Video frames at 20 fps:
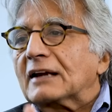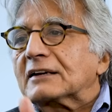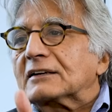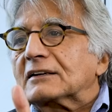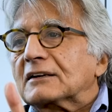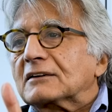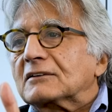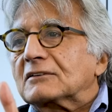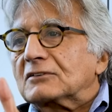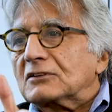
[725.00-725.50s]
at
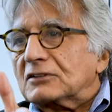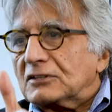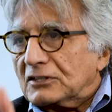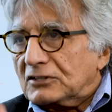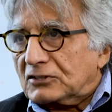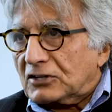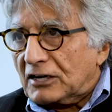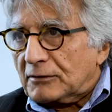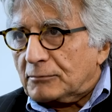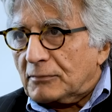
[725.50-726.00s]

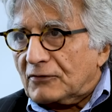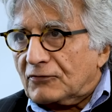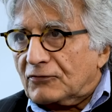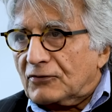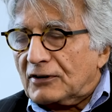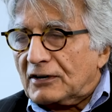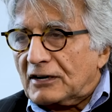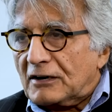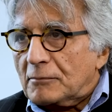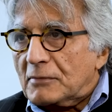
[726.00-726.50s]
the treatment
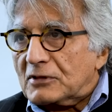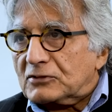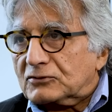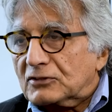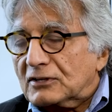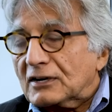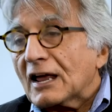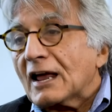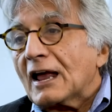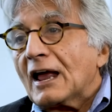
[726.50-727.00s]
free
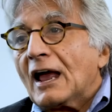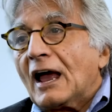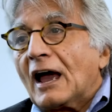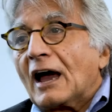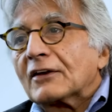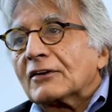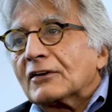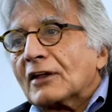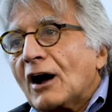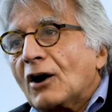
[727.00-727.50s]
remission
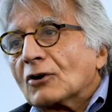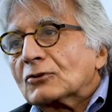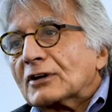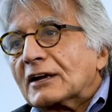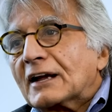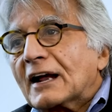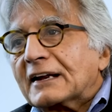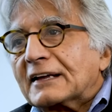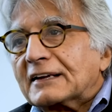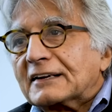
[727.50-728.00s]
and now they're
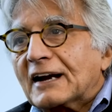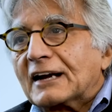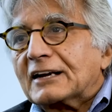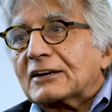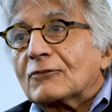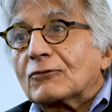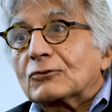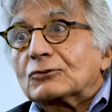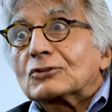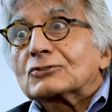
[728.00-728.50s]
getting
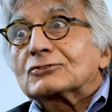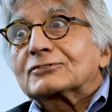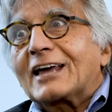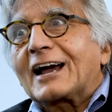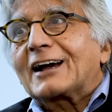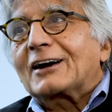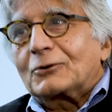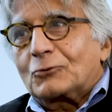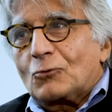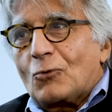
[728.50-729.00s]
ready for the
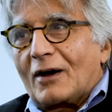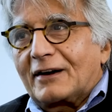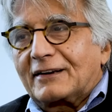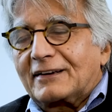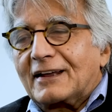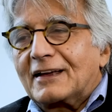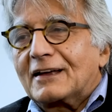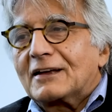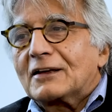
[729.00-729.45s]
second one.